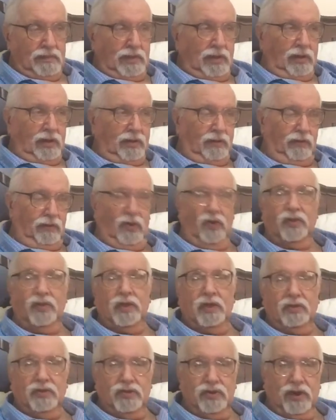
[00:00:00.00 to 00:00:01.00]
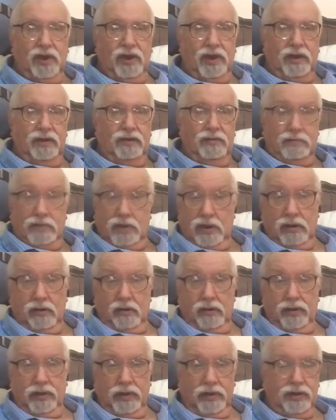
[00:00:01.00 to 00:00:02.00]
I find that sad. There are a lot
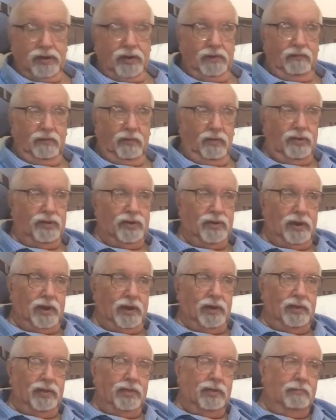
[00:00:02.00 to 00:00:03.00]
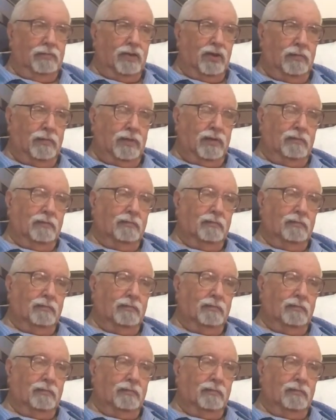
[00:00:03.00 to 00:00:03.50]
of things I find sad at the moment.